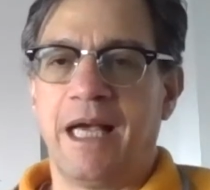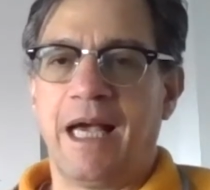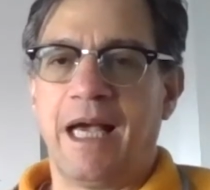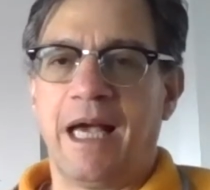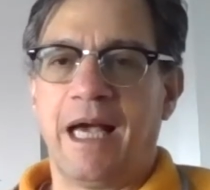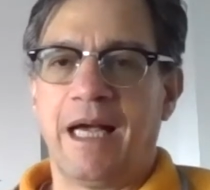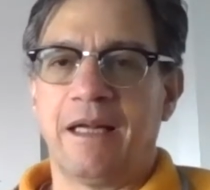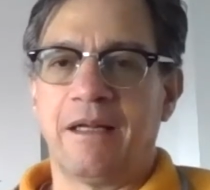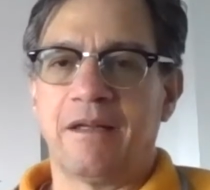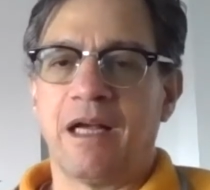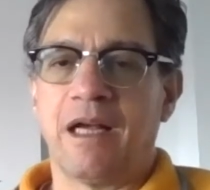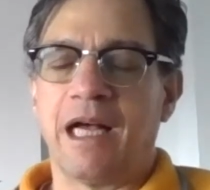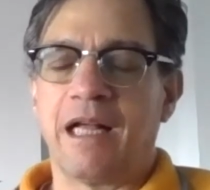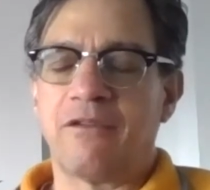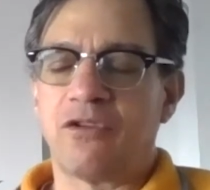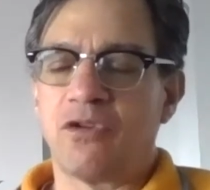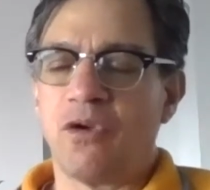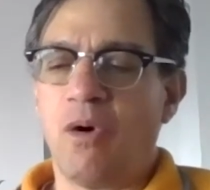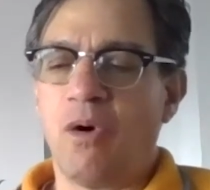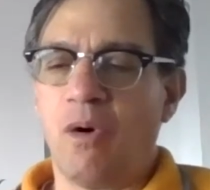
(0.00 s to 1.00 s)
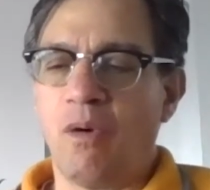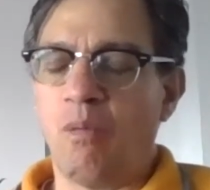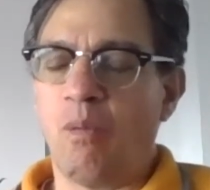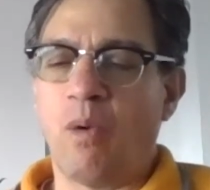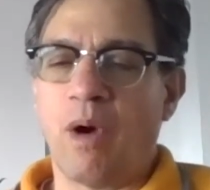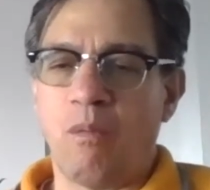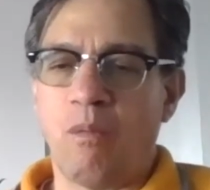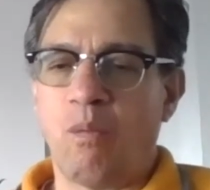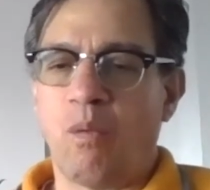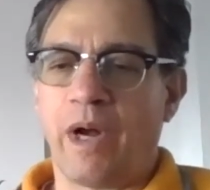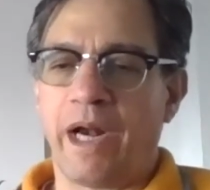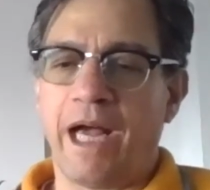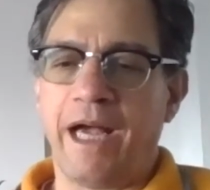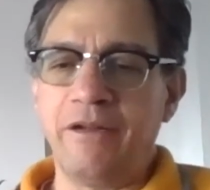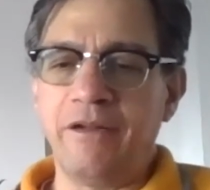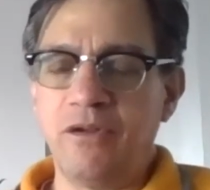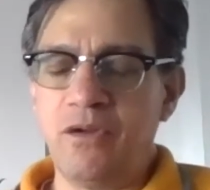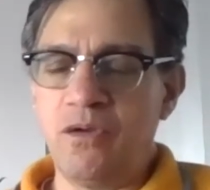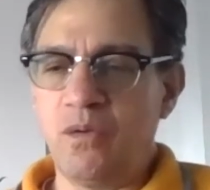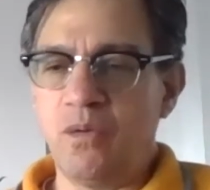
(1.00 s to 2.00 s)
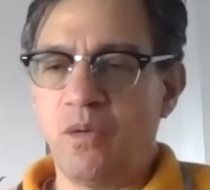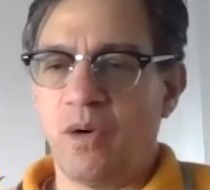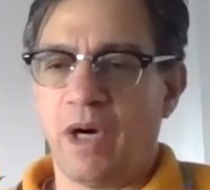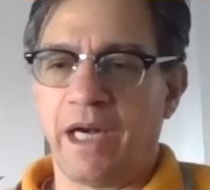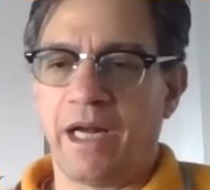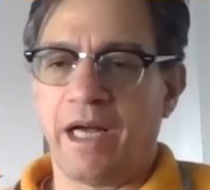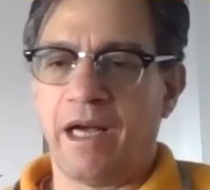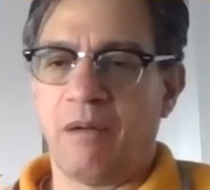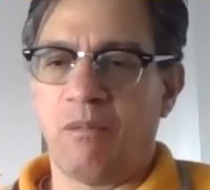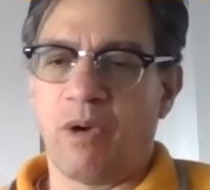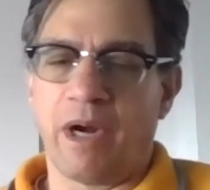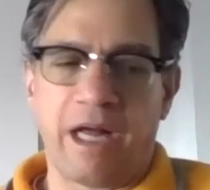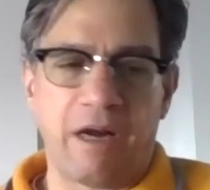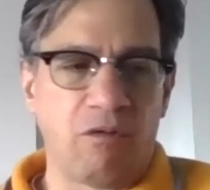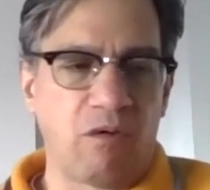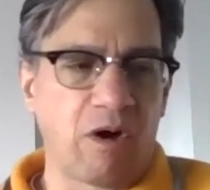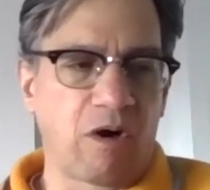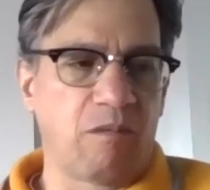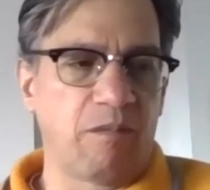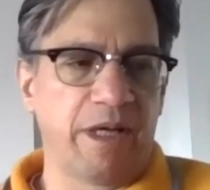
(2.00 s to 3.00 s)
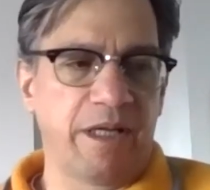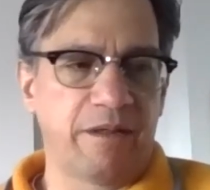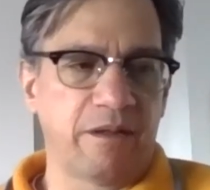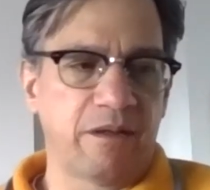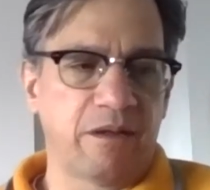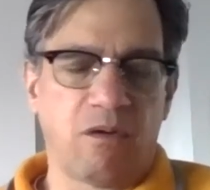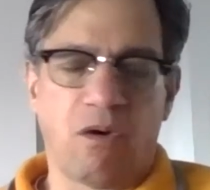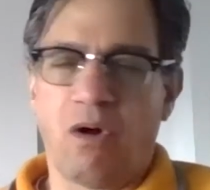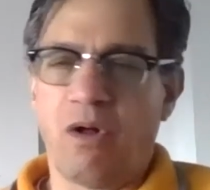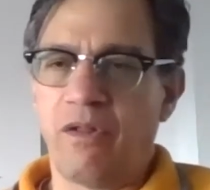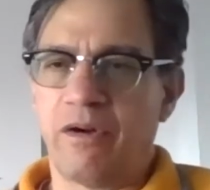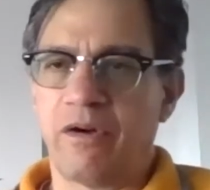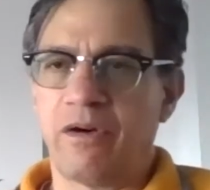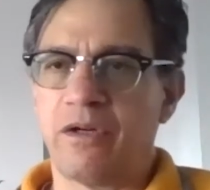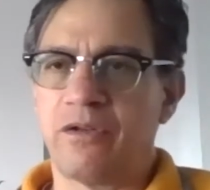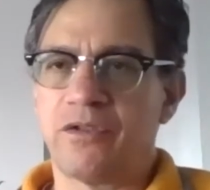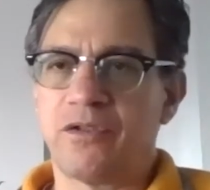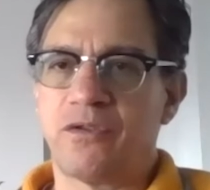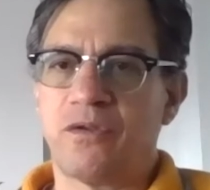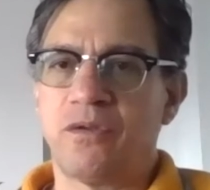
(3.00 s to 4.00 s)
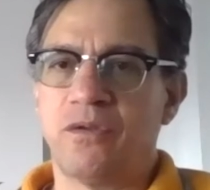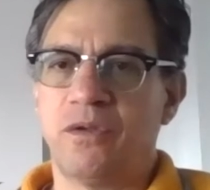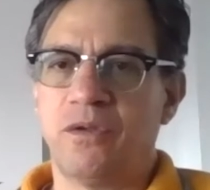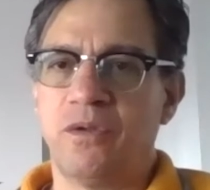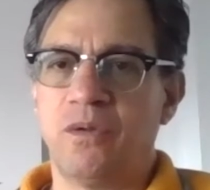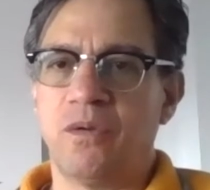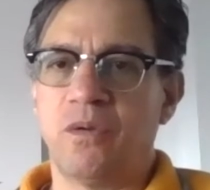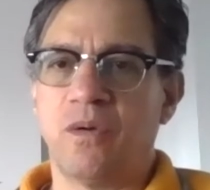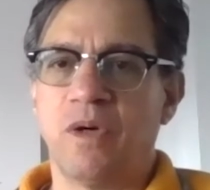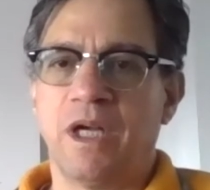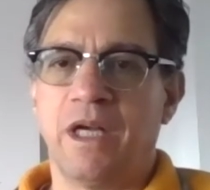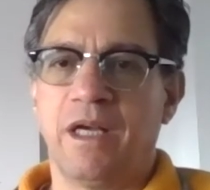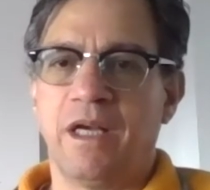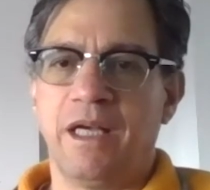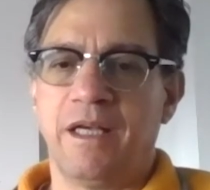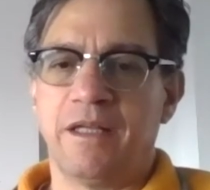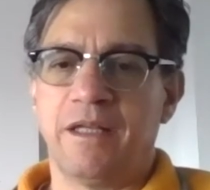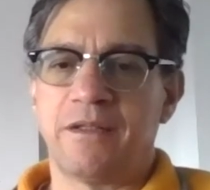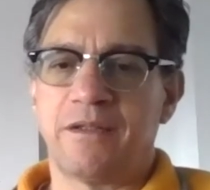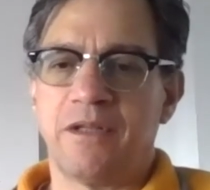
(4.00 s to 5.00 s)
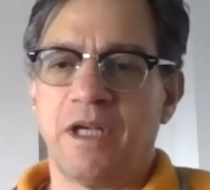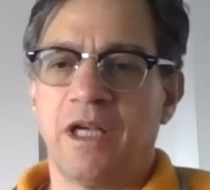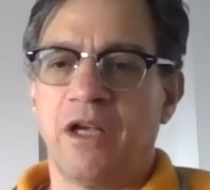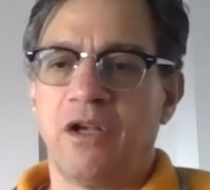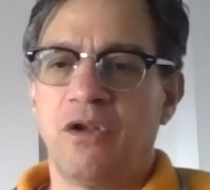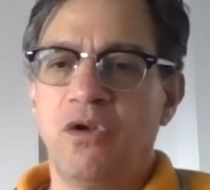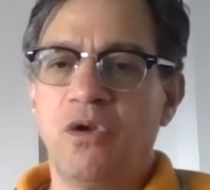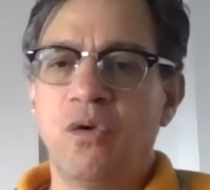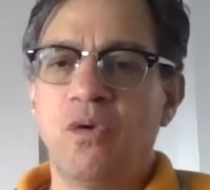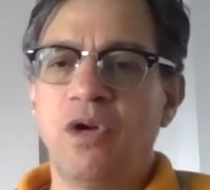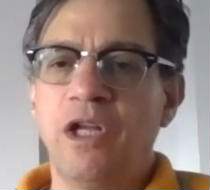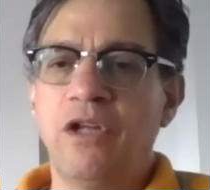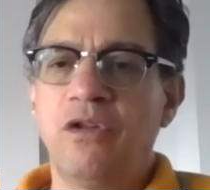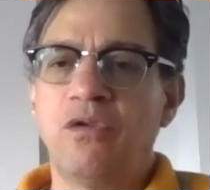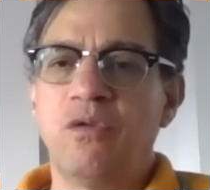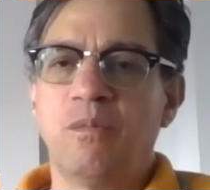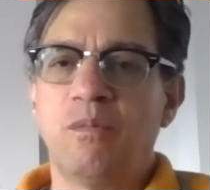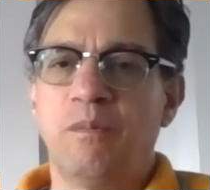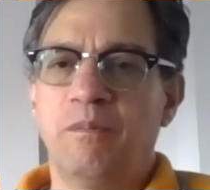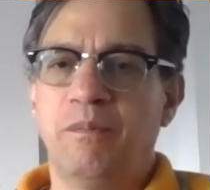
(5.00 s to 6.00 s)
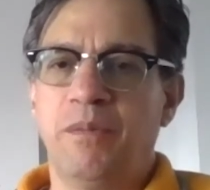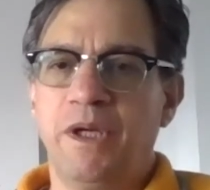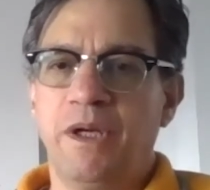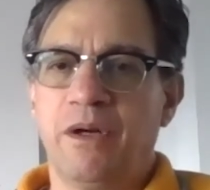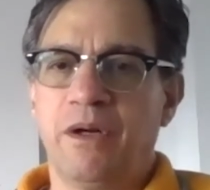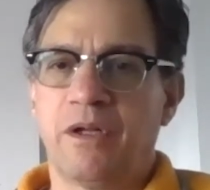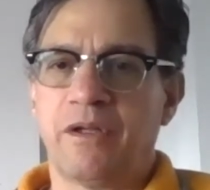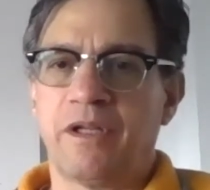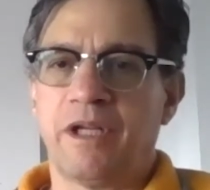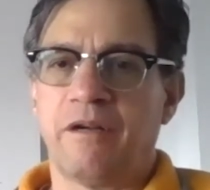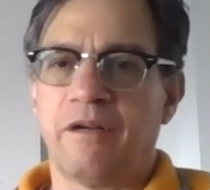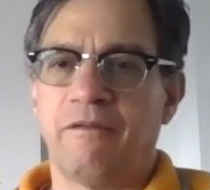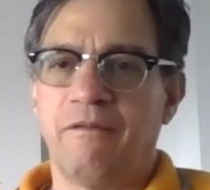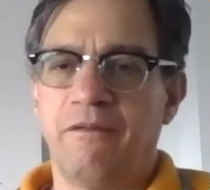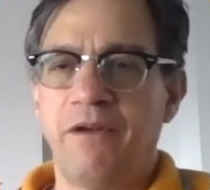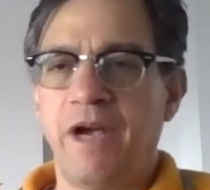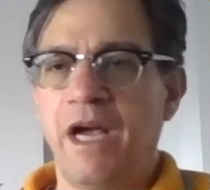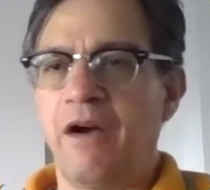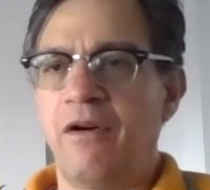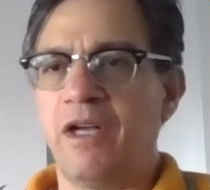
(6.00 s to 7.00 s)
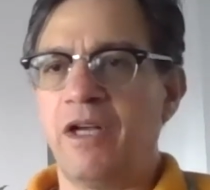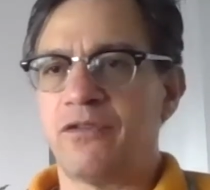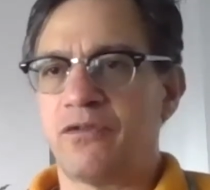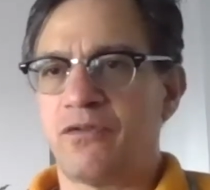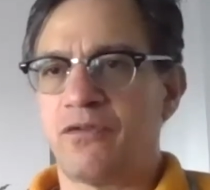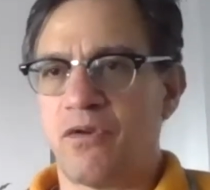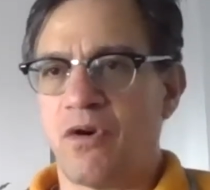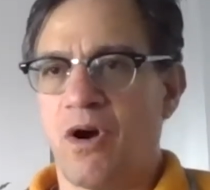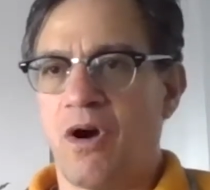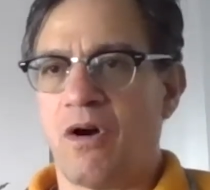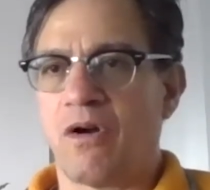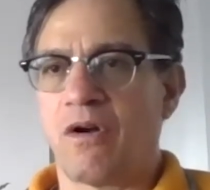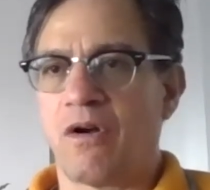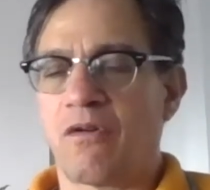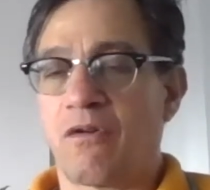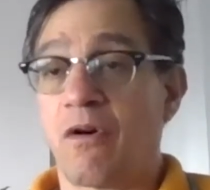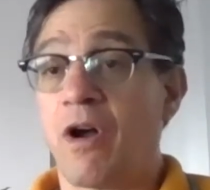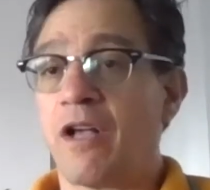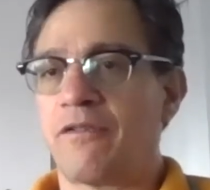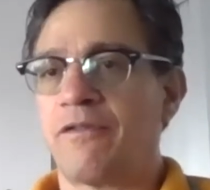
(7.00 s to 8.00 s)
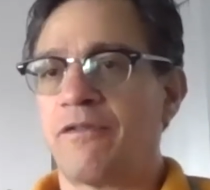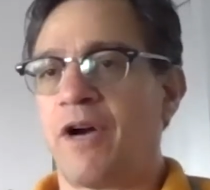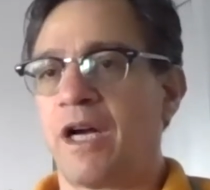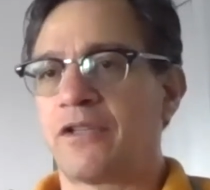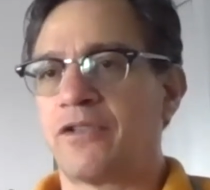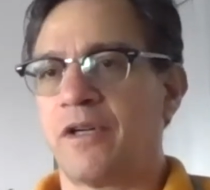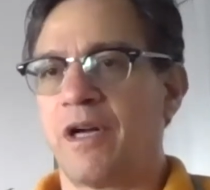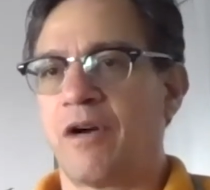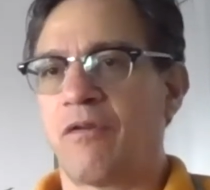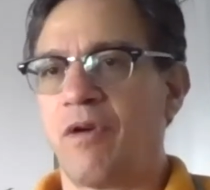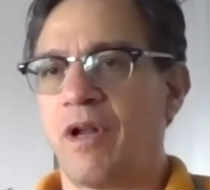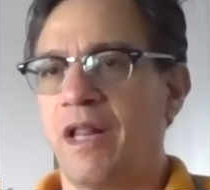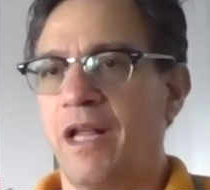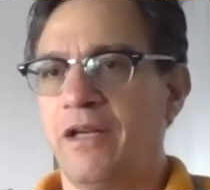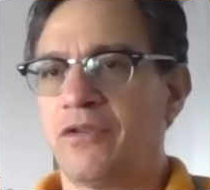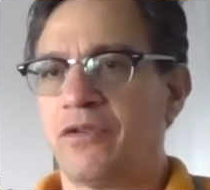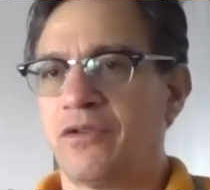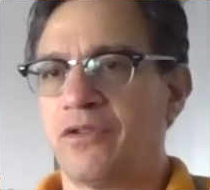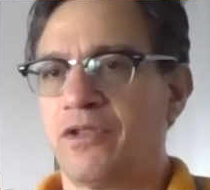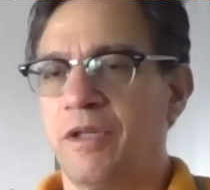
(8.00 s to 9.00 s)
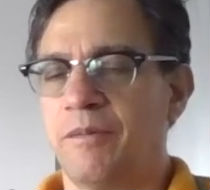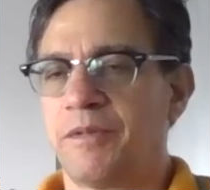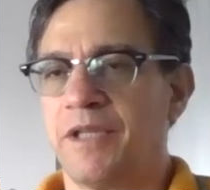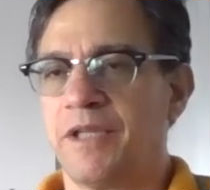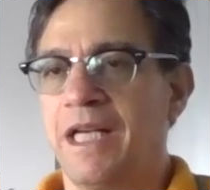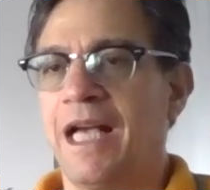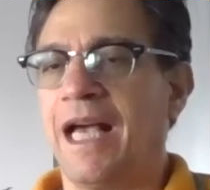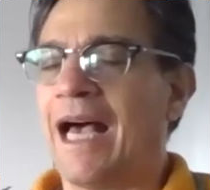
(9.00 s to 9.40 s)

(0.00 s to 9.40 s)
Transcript: And so what I do and what I recommend others to do is you need to build very strong cross-functional relationships